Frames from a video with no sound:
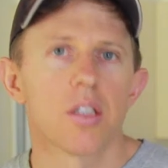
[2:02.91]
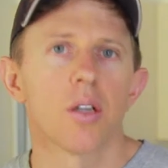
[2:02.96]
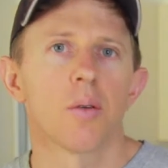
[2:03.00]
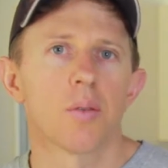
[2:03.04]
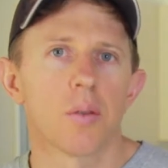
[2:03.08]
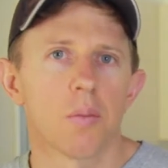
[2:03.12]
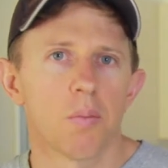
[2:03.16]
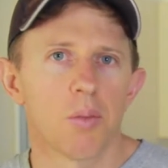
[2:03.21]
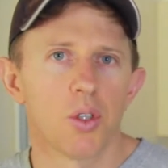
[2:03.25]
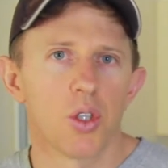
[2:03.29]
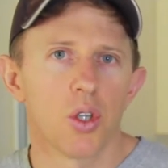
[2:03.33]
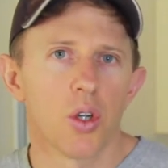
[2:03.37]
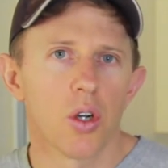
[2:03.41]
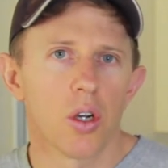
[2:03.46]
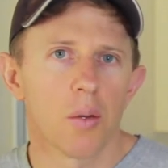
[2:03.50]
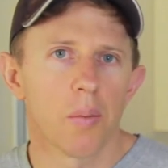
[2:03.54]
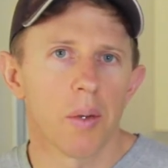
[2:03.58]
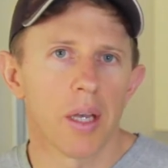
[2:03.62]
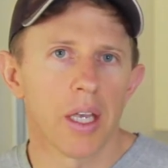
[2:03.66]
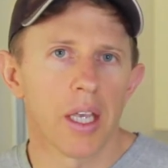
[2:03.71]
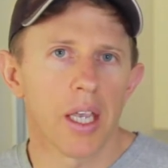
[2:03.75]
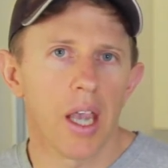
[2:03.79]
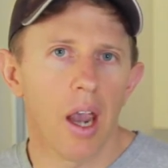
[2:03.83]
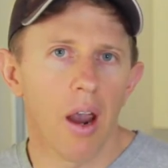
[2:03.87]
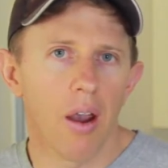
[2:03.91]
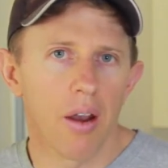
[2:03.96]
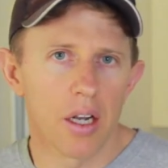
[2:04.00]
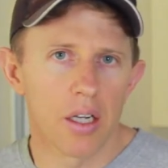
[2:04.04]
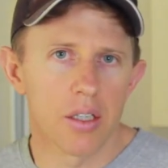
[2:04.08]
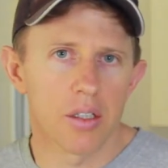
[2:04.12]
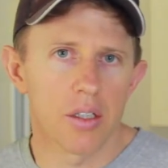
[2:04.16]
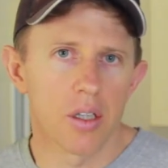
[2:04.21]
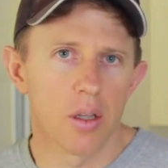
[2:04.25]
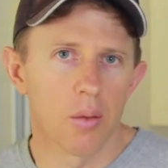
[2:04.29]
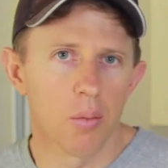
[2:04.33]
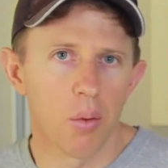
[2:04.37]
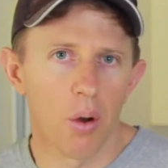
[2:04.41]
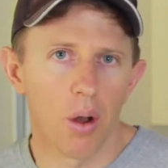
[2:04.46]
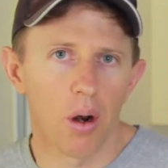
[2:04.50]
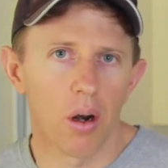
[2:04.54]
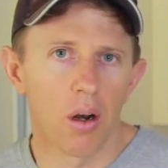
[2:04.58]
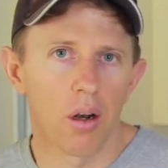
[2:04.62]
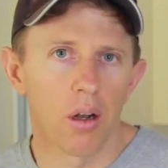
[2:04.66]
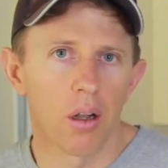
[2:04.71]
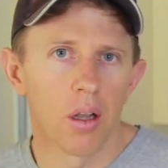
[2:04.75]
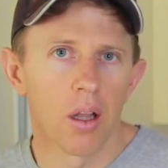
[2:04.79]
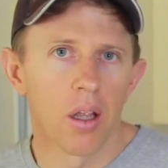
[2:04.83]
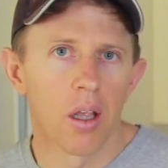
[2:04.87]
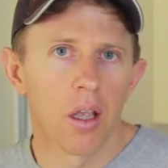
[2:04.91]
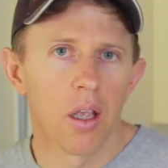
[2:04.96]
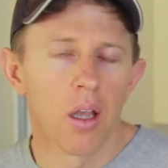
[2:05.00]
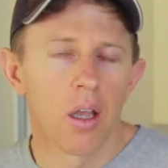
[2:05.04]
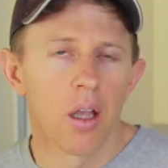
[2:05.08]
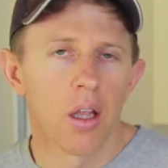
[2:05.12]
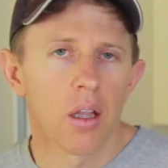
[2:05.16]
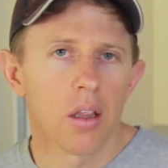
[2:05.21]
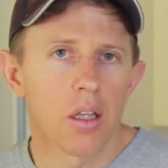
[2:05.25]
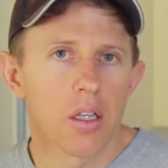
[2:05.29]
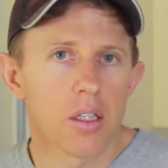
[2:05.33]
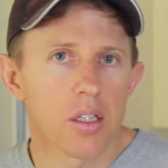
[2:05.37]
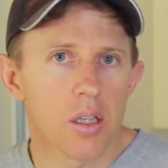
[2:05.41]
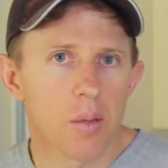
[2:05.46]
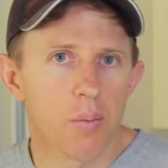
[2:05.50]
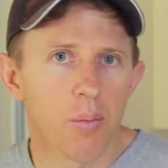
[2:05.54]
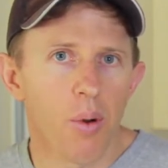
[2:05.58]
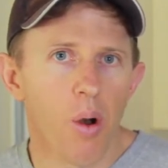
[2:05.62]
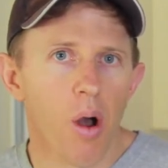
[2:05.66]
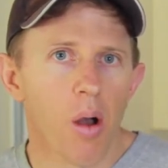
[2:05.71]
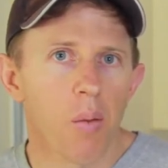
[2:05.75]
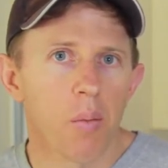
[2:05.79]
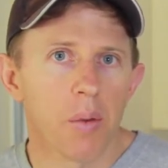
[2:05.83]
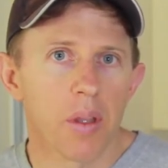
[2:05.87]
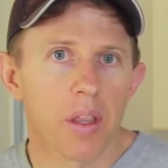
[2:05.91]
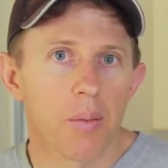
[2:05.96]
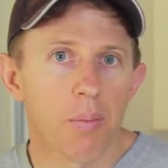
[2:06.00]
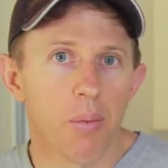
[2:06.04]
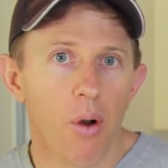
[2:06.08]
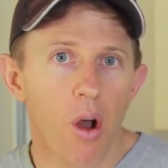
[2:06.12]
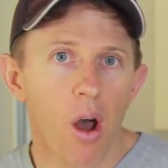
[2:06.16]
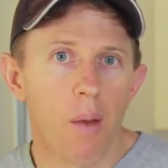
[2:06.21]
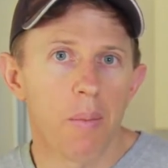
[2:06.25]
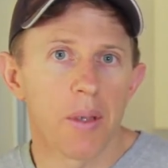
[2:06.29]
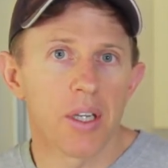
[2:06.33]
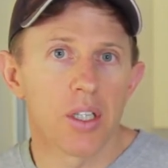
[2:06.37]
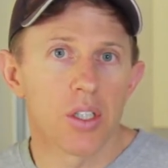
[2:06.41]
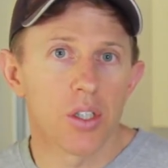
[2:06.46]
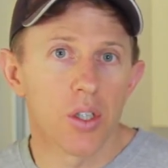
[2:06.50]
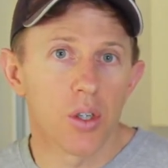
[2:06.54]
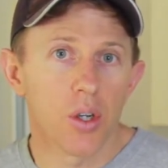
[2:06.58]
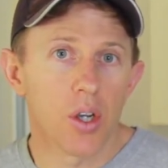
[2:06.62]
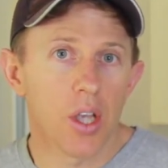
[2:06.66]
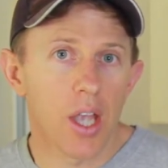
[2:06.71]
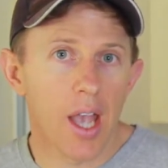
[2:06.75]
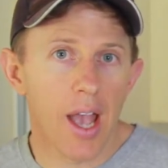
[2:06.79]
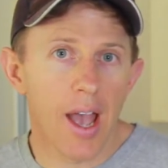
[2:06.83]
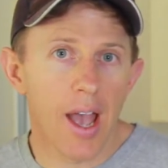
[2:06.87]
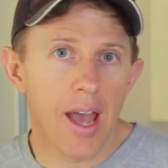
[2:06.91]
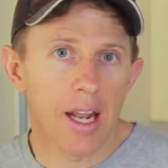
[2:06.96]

still some sugar being carried into the bottle. This combined with the priming sugar you're